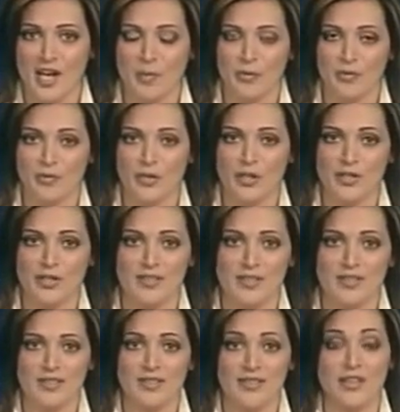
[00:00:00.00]
But first,
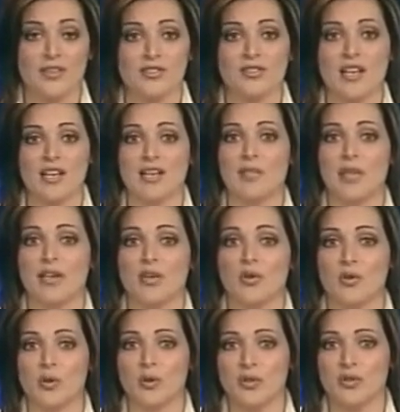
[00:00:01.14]
the South Australian Medical
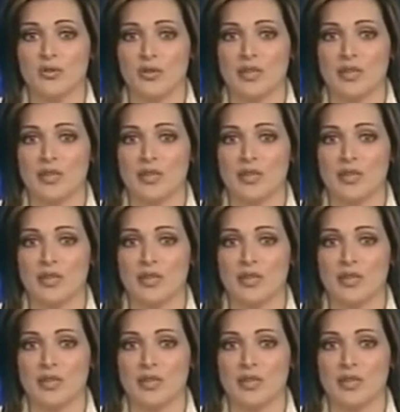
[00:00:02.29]
Board's